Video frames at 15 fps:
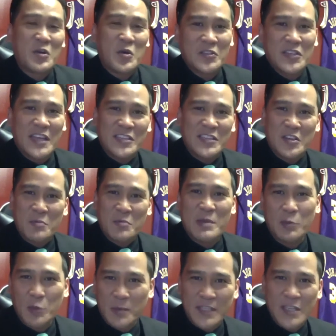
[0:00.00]
days, people would
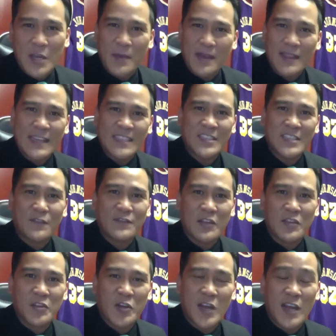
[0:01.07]
be dumping that stuff down the
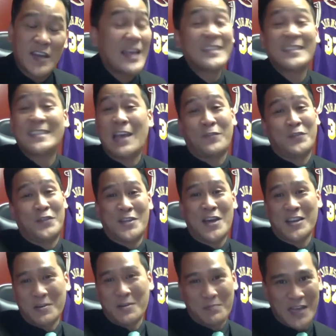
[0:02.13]
drain. That's definitely not
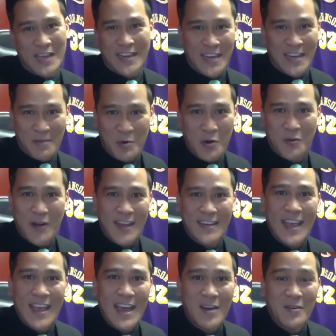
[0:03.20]
compliant anymore right
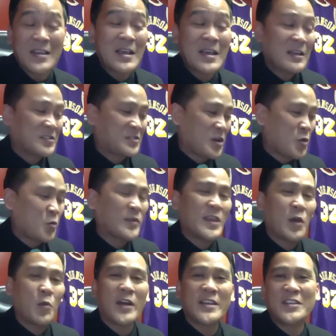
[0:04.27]
now. So what they
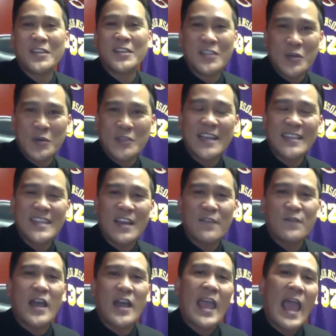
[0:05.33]
want you to do is identify
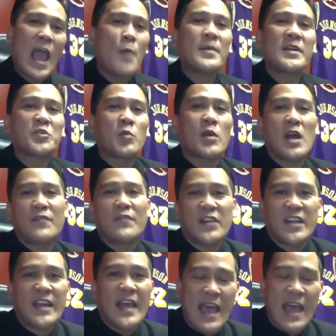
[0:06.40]
how much runoff you're going
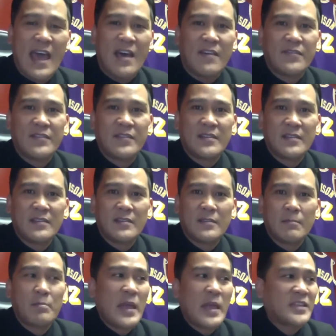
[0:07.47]
to have
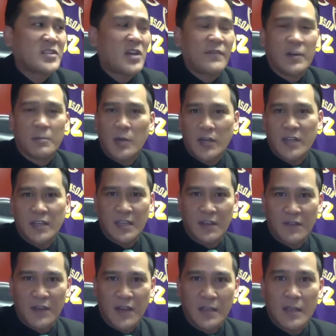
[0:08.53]
based off your
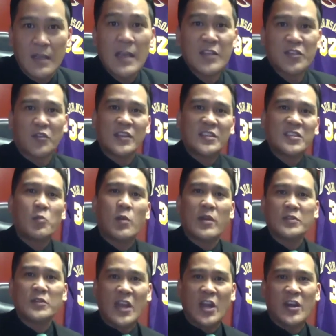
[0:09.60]
productivity. So this is one of those
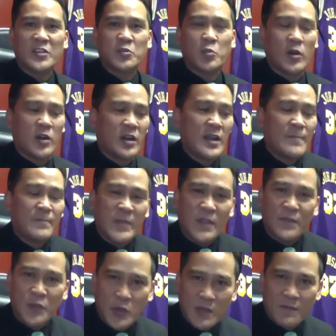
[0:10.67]
areas where if you
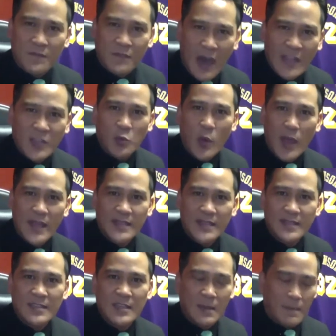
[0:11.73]
can find ways
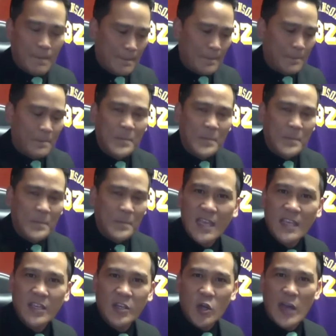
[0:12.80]
to mitigate
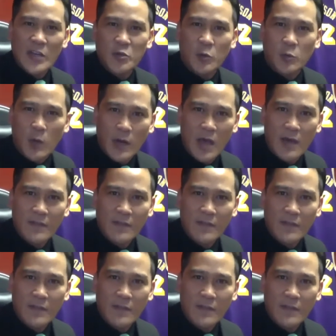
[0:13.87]
your actual runoff